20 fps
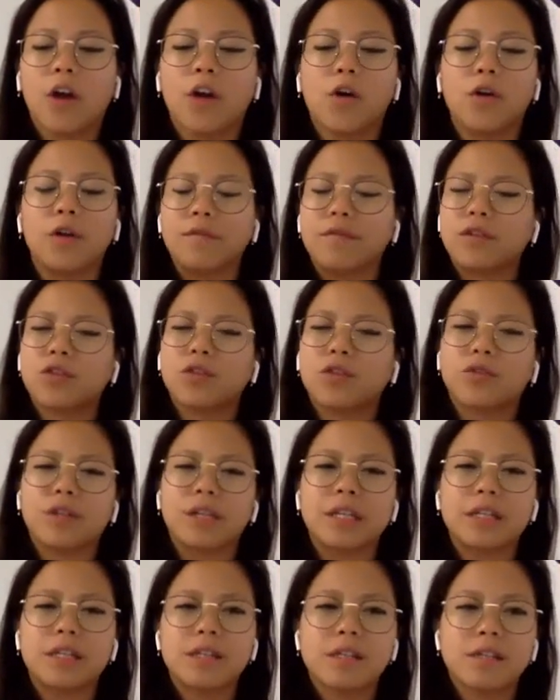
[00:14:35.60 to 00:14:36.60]
on all of the
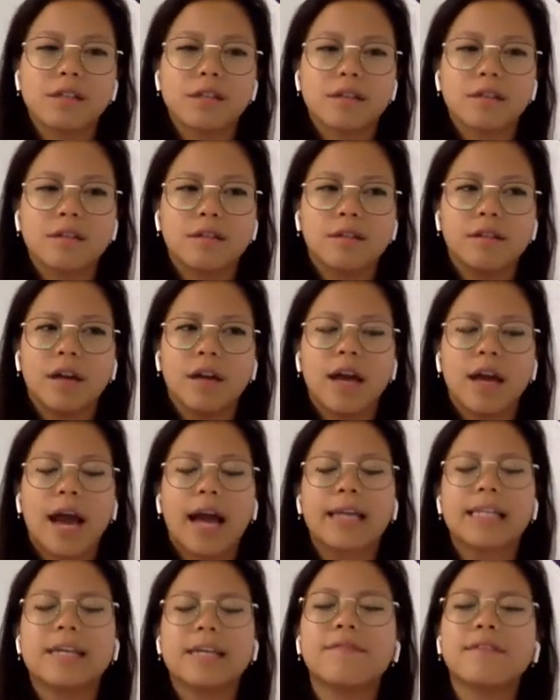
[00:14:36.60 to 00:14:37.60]
trees.
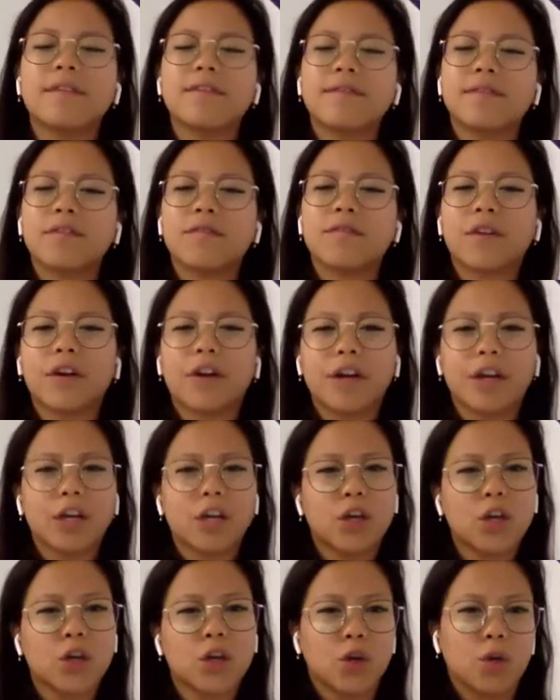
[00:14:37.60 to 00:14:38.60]
I definitely feel
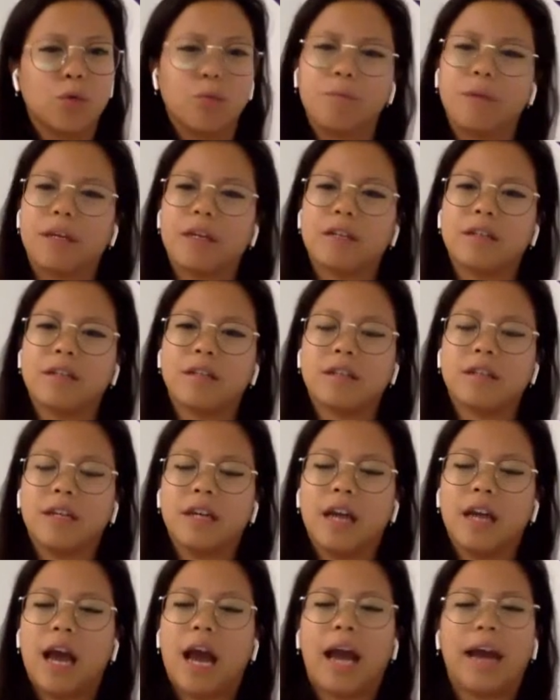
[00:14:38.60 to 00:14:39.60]
very humid.
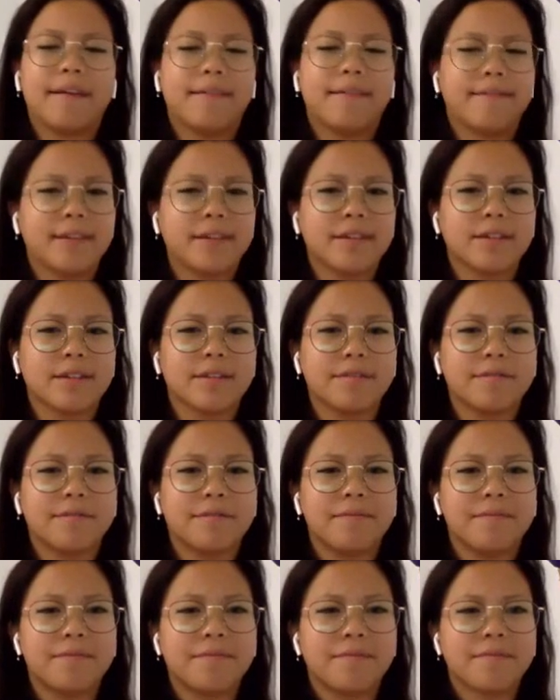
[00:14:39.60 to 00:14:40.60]
I feel
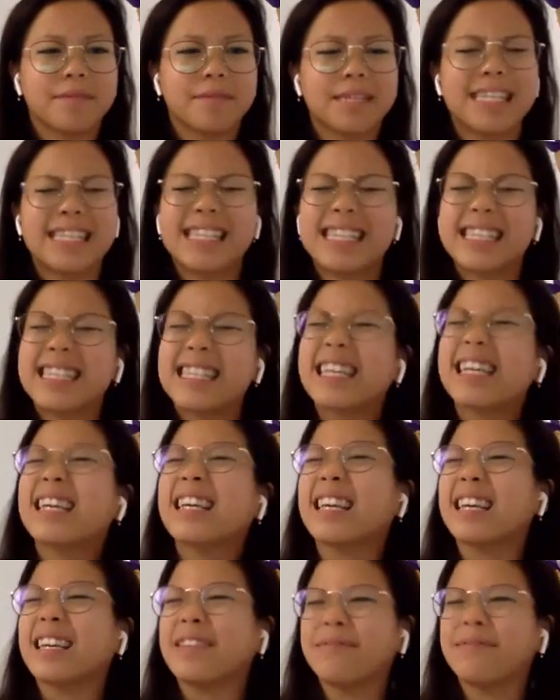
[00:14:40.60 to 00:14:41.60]

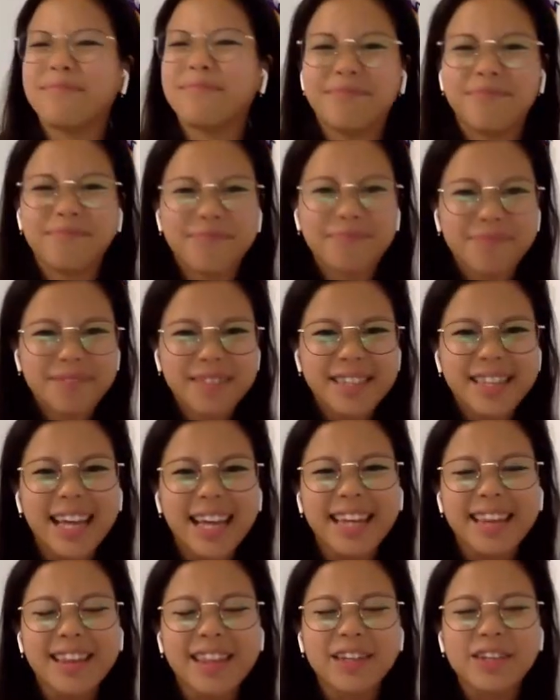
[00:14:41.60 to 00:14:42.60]
sticky,
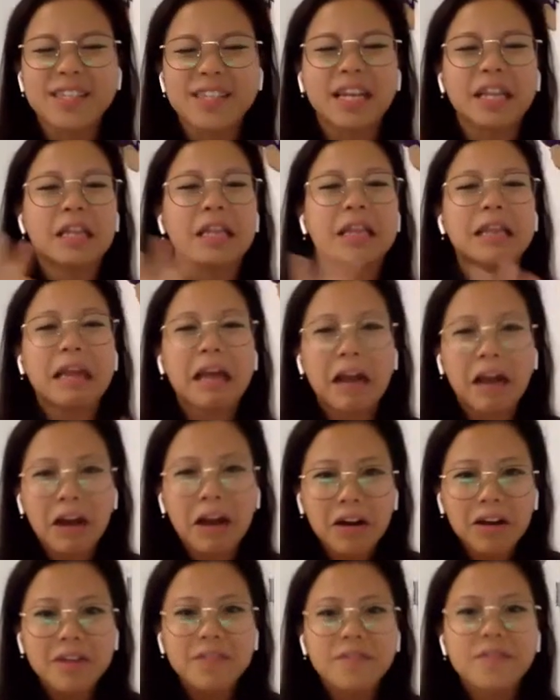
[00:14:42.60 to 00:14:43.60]
like there's a
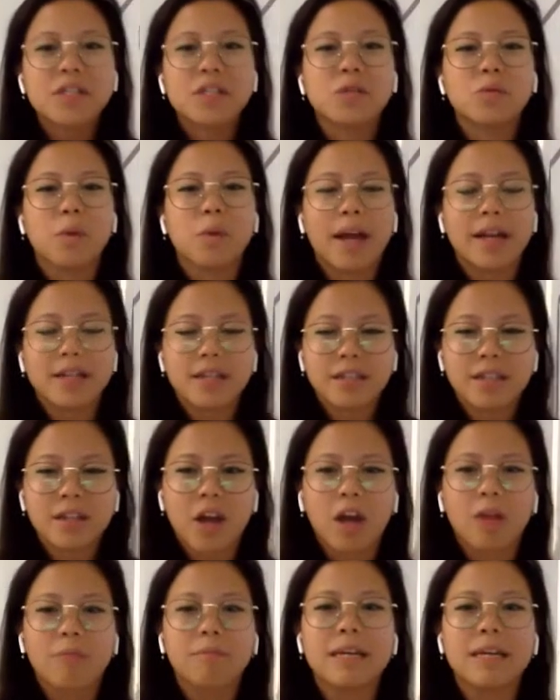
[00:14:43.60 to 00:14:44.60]
layer of sweat
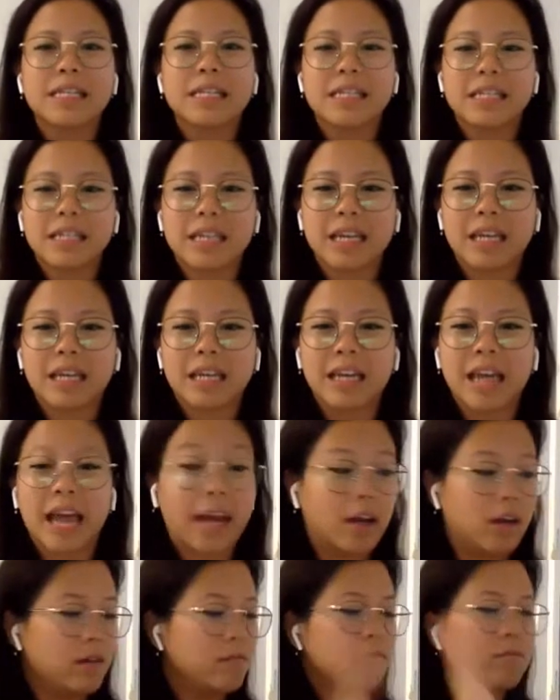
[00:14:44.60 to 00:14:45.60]
on my skin.
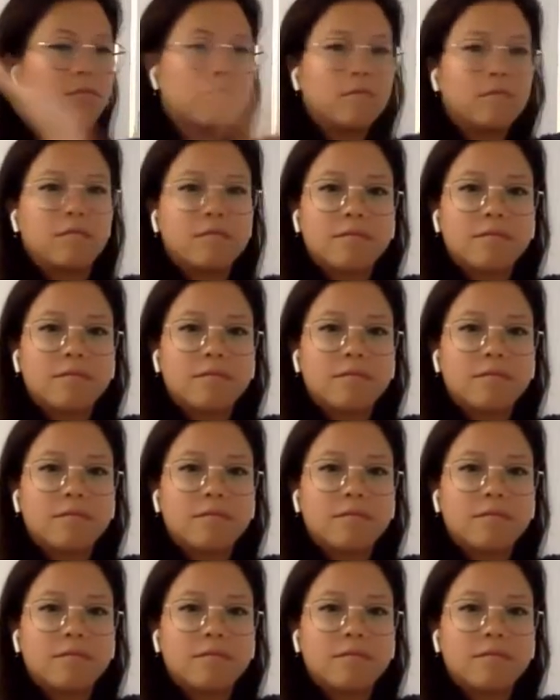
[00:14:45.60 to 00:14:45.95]
And oh,